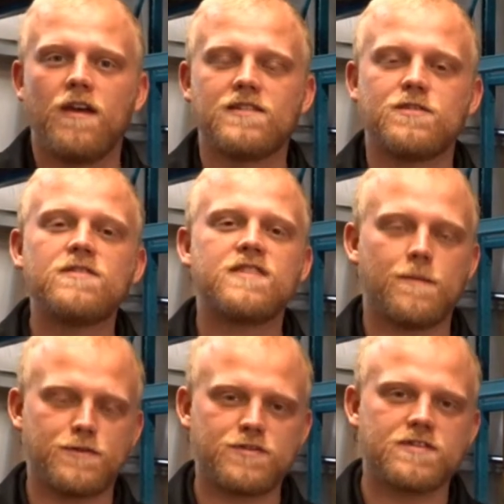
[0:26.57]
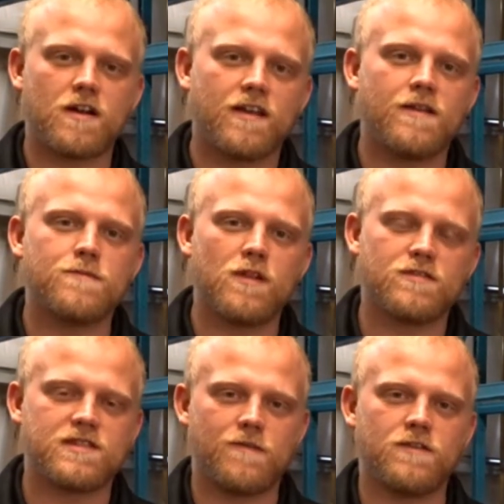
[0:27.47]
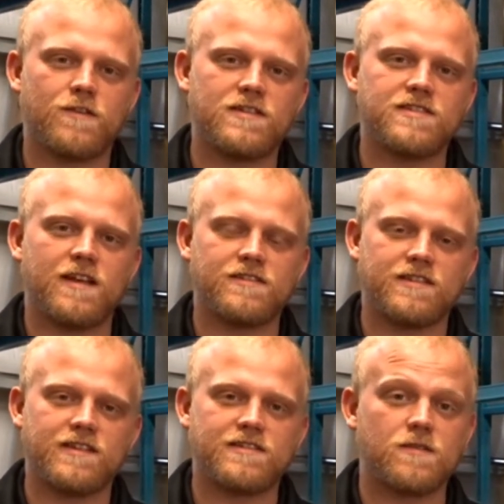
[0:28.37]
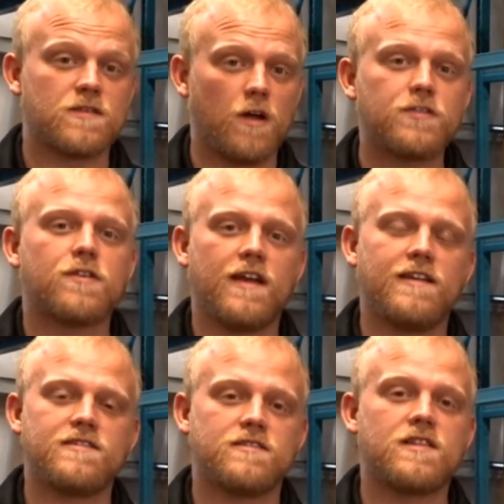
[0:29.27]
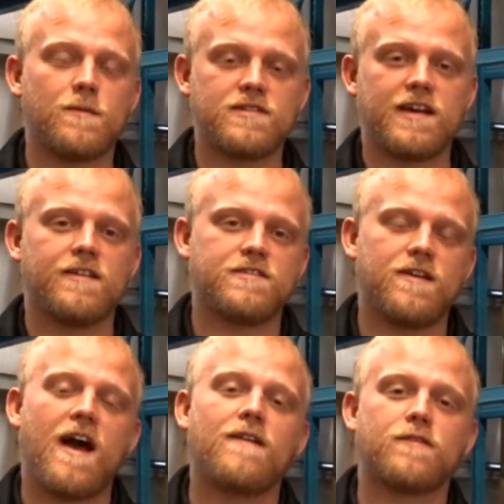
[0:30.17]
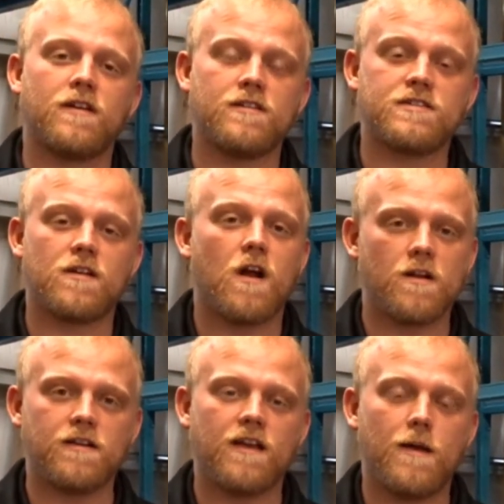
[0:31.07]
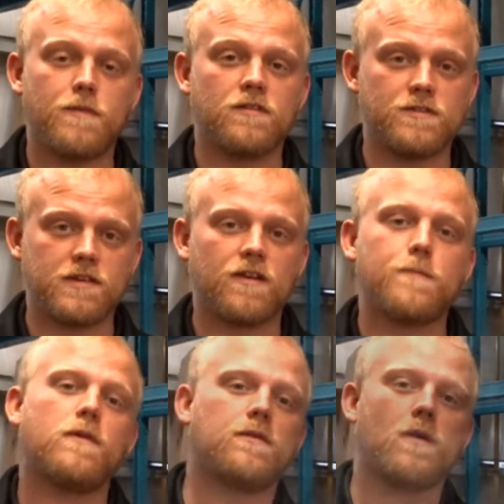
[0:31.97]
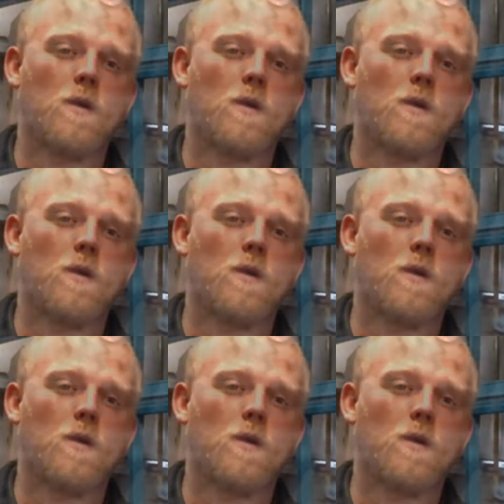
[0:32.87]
As soon as temperatures start getting below 7 degrees Celsius, those all-terrains and summer tires you have are going to start hardening up and losing grip on the